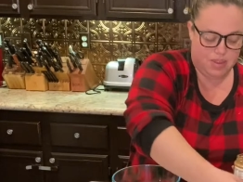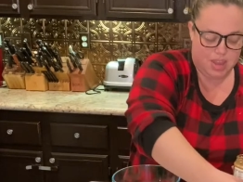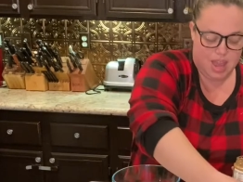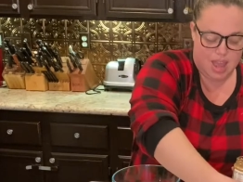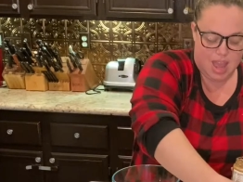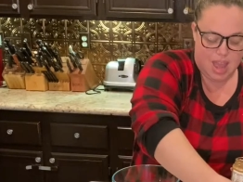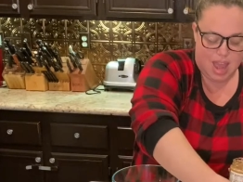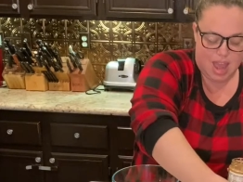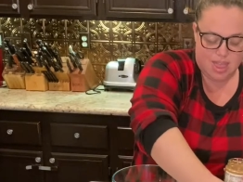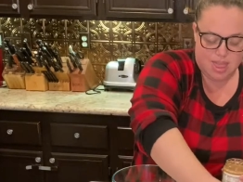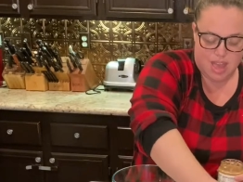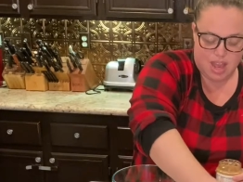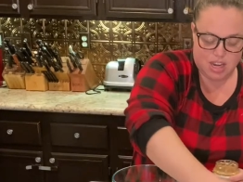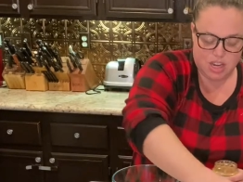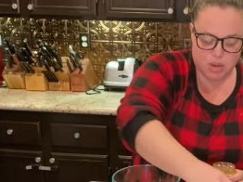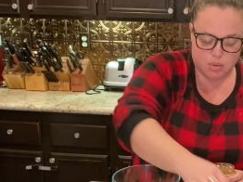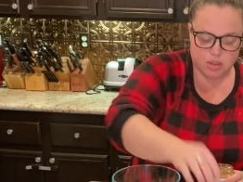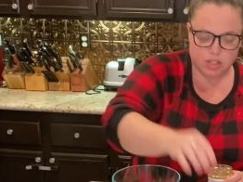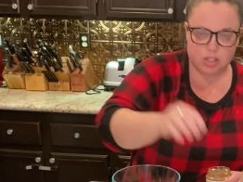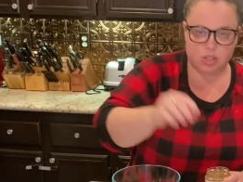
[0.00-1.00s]
And then
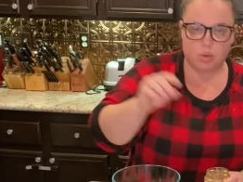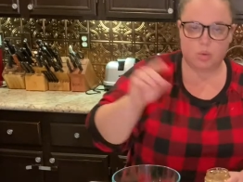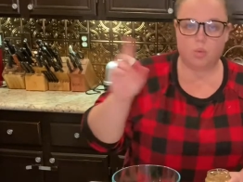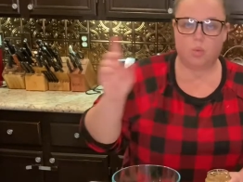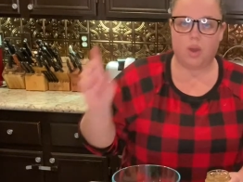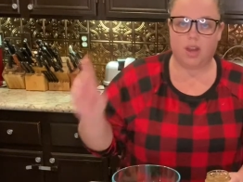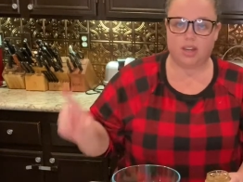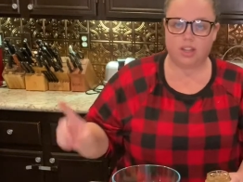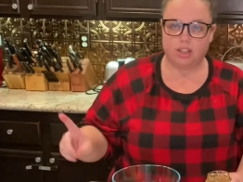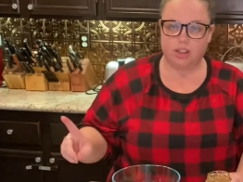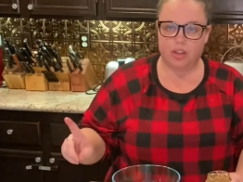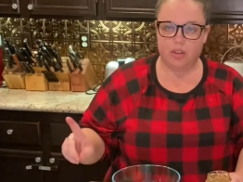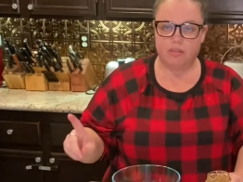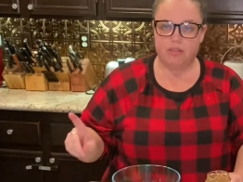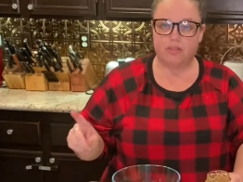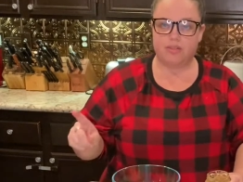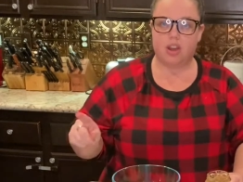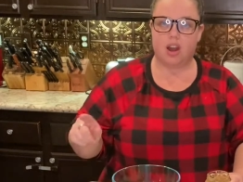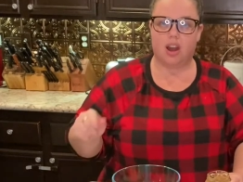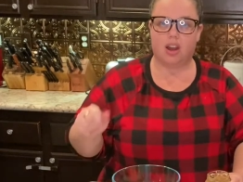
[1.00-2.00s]
you would do 1 clove
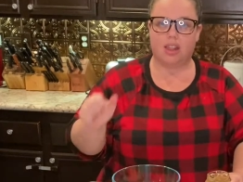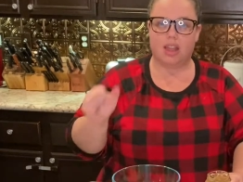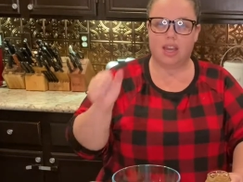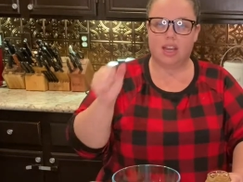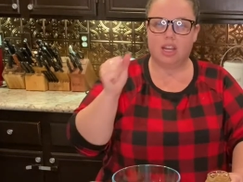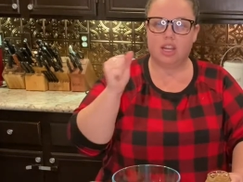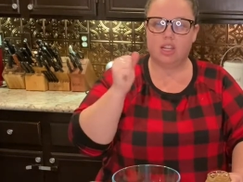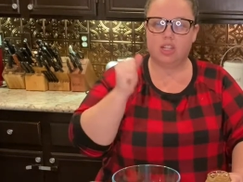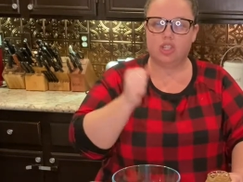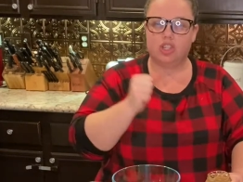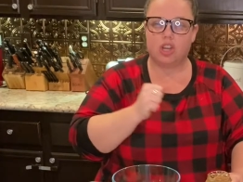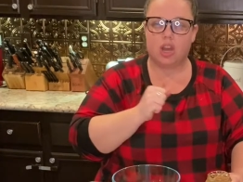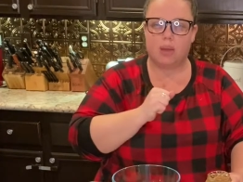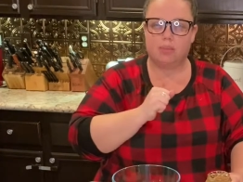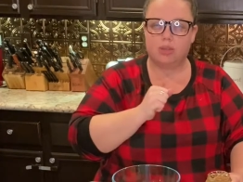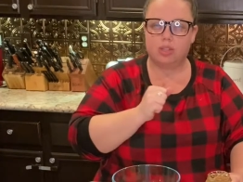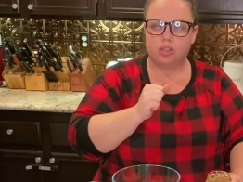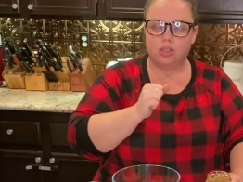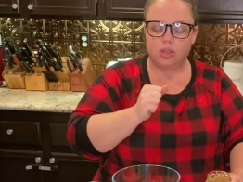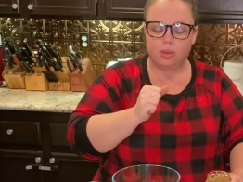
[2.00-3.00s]
of garlic
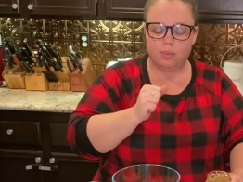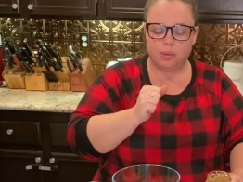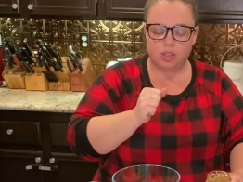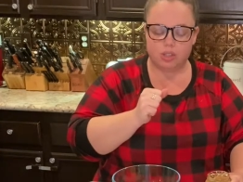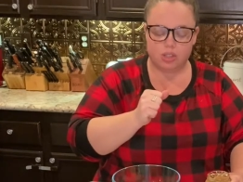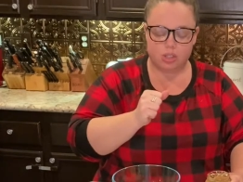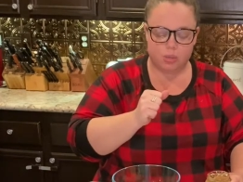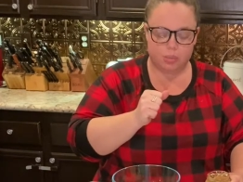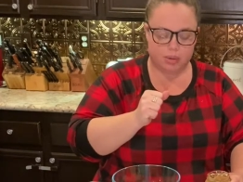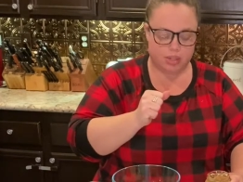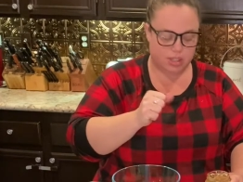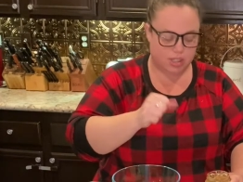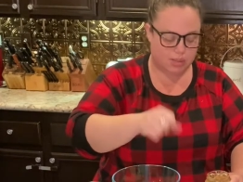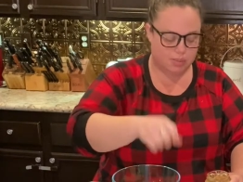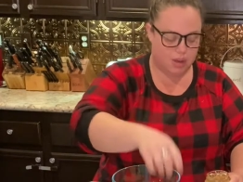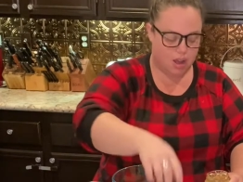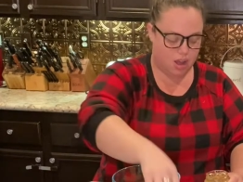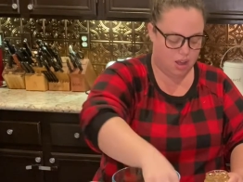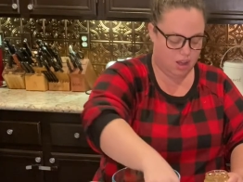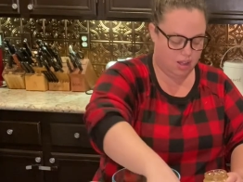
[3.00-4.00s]
chopped super, super
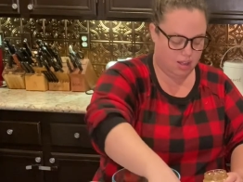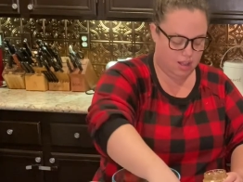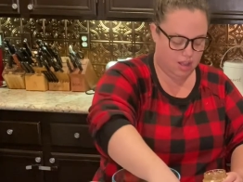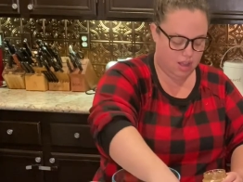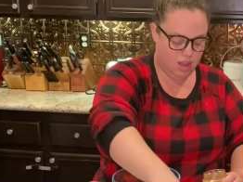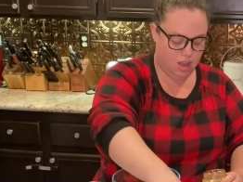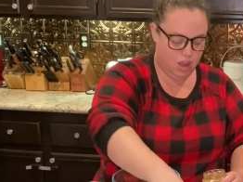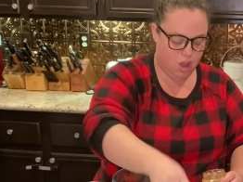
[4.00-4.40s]
small.